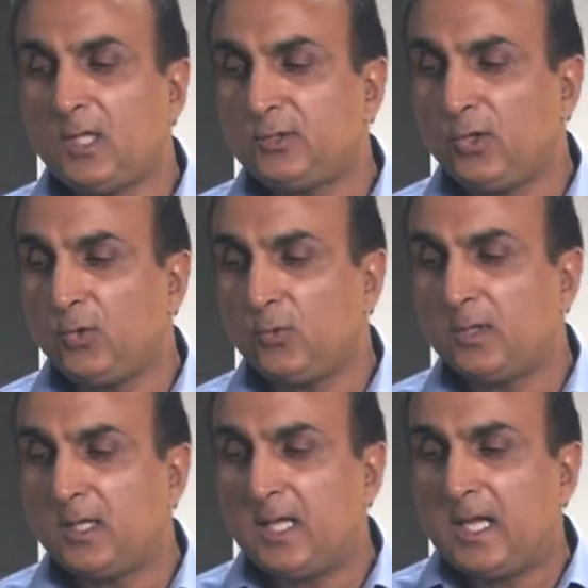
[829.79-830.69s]
So
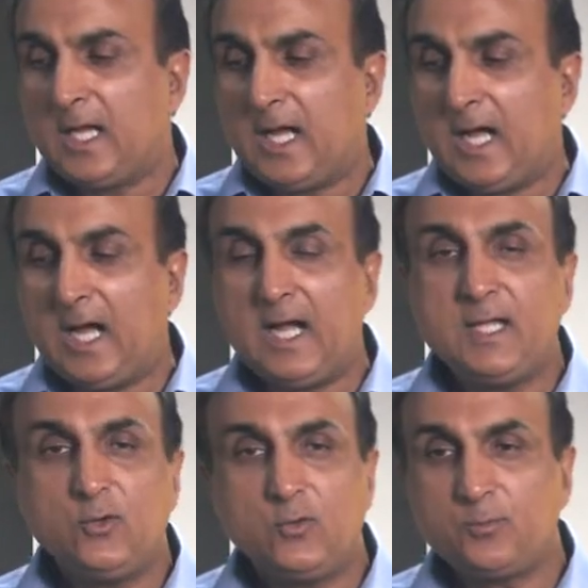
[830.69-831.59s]

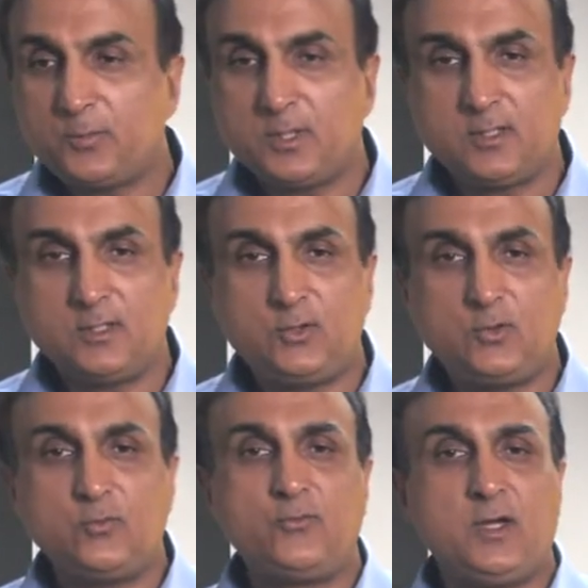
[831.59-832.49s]
I hope
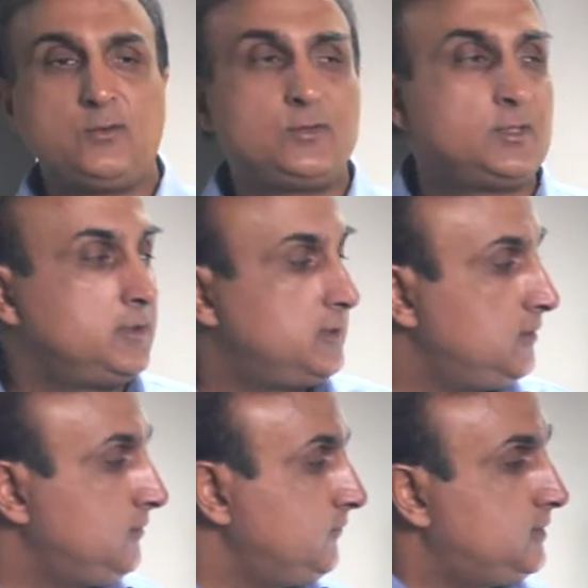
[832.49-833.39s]
you found
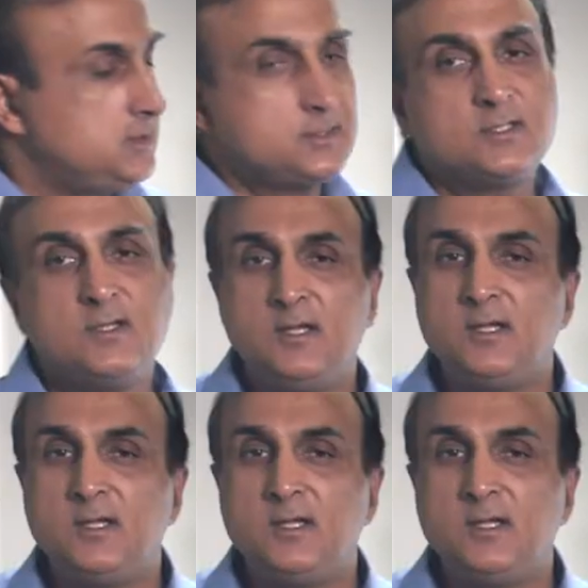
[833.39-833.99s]
this